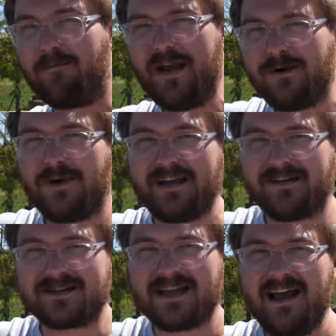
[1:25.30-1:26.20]
big
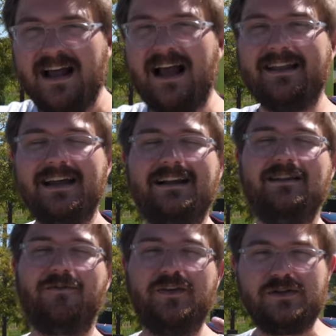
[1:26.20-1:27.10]
wheels. And then
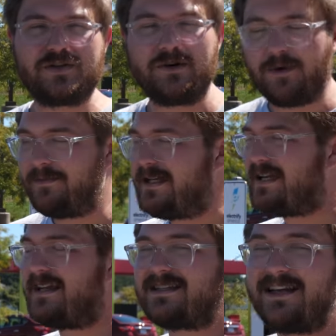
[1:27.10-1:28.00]
in the future, we'll be
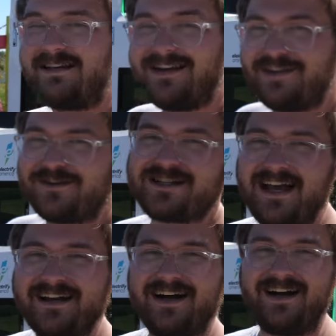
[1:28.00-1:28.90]
testing another
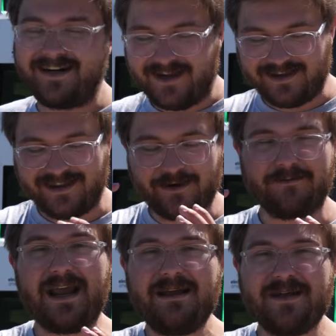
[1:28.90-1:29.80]
Taycan on the
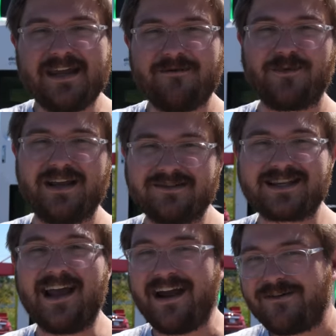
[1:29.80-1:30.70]
little baby
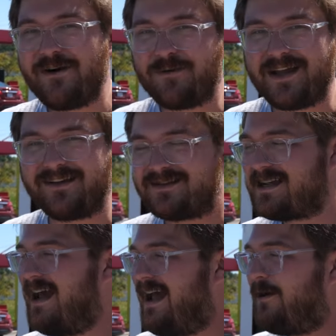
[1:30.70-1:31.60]
wheels, the Aero
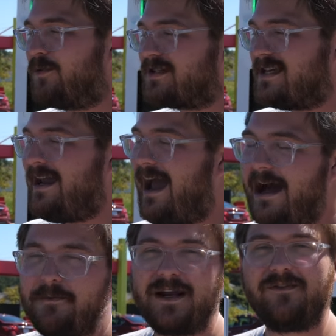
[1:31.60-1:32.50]
wheels, and we'll see
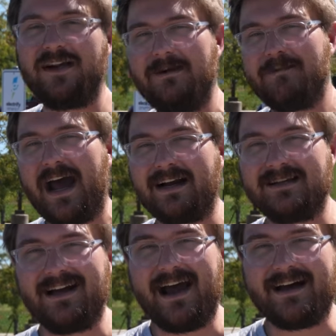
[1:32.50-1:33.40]
how big of an
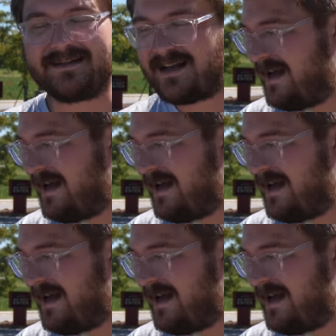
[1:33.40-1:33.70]
impact it has.